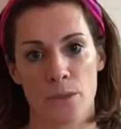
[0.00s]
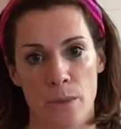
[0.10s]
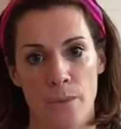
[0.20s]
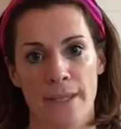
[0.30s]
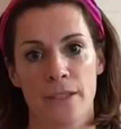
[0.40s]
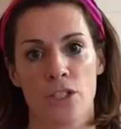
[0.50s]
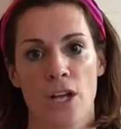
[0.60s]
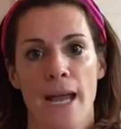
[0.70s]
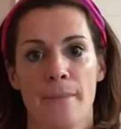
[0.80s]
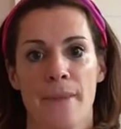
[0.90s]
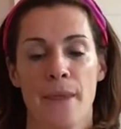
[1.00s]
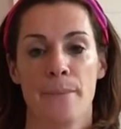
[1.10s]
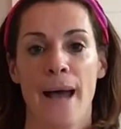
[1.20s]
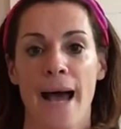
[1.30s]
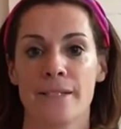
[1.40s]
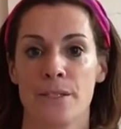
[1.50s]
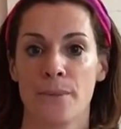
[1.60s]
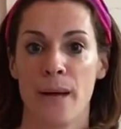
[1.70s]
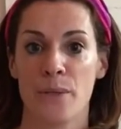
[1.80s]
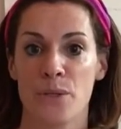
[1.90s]
we ring the chime and then pass it
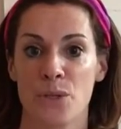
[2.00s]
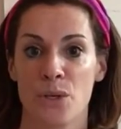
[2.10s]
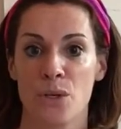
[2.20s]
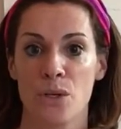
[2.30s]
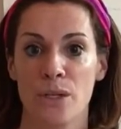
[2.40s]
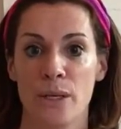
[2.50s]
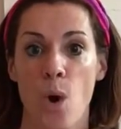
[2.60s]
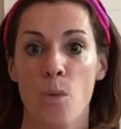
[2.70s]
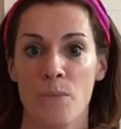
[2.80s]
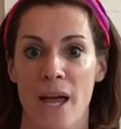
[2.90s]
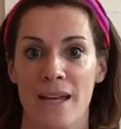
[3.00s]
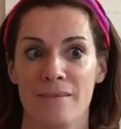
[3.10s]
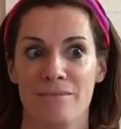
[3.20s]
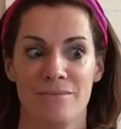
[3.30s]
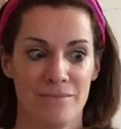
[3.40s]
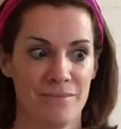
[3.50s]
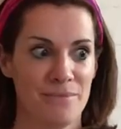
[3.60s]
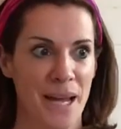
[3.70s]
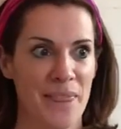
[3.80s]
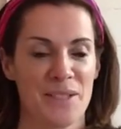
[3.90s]
around the circle and hope that
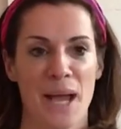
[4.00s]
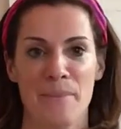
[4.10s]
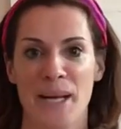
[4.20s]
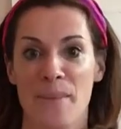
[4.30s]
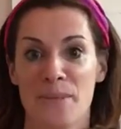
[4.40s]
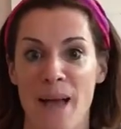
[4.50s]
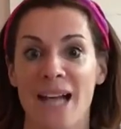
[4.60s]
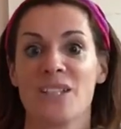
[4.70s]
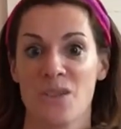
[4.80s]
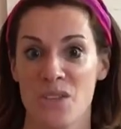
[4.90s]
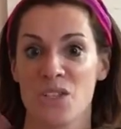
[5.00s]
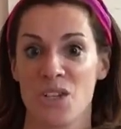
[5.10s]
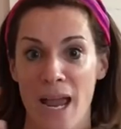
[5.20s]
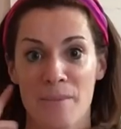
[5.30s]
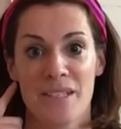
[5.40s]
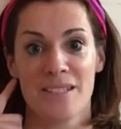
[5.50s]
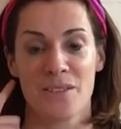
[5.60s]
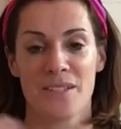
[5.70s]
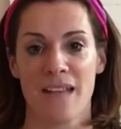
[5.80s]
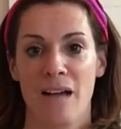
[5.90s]
by the time it comes back to you, the chime is
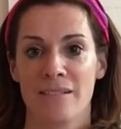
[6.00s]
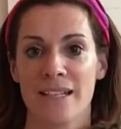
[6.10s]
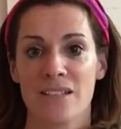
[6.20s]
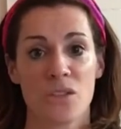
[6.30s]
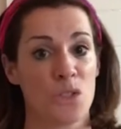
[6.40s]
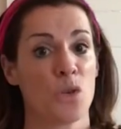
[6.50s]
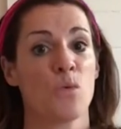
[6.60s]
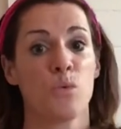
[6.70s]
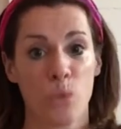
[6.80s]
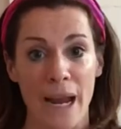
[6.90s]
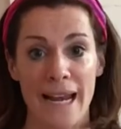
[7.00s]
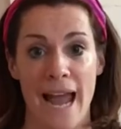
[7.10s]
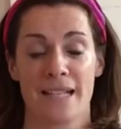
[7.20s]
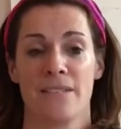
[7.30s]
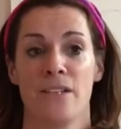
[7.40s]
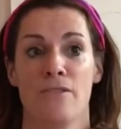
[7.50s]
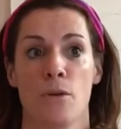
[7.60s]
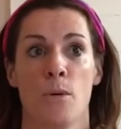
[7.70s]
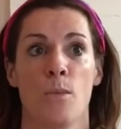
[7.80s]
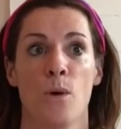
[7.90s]
still sounding. So it's a great activity
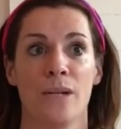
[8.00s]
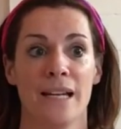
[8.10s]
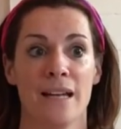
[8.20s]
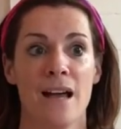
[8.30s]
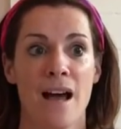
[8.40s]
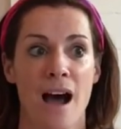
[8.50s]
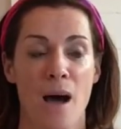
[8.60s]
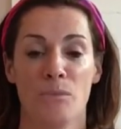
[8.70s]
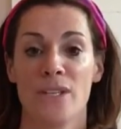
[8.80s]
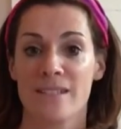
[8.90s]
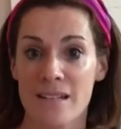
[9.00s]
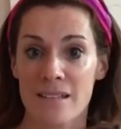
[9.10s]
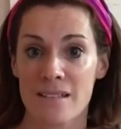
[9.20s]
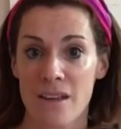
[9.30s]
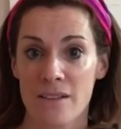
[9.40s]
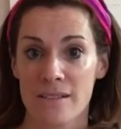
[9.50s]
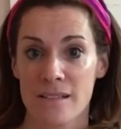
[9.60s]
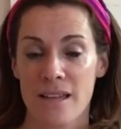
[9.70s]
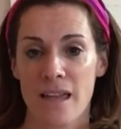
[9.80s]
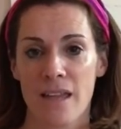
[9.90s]
for promoting listening skills
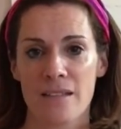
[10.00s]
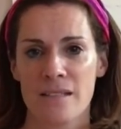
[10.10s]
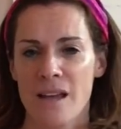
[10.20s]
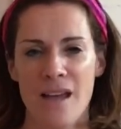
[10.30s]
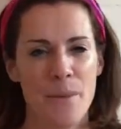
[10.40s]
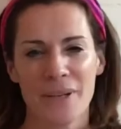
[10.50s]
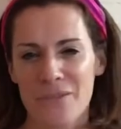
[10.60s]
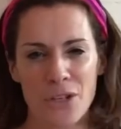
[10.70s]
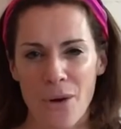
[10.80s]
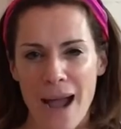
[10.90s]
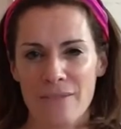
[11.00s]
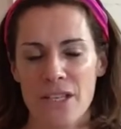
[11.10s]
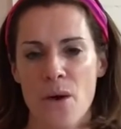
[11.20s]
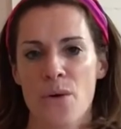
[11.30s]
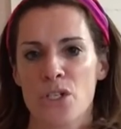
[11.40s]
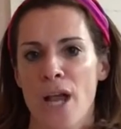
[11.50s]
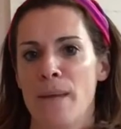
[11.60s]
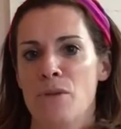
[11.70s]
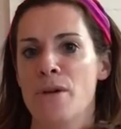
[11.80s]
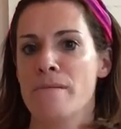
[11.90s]
in kids. But if you don't have a yoga
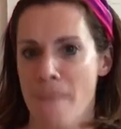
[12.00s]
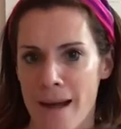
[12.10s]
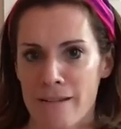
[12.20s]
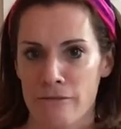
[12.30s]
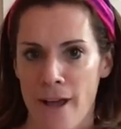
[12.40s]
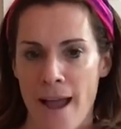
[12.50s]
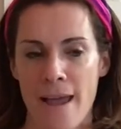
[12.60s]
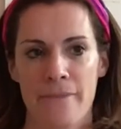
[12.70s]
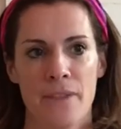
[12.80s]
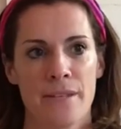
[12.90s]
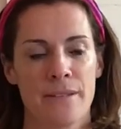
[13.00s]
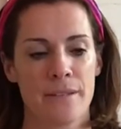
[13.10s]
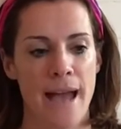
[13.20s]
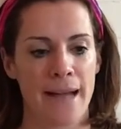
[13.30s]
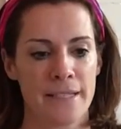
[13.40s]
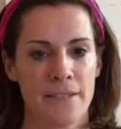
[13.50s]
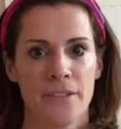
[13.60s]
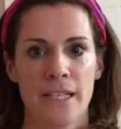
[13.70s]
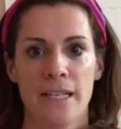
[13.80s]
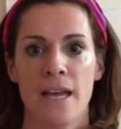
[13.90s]
chime, you can modify this
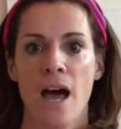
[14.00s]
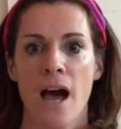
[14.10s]
activity.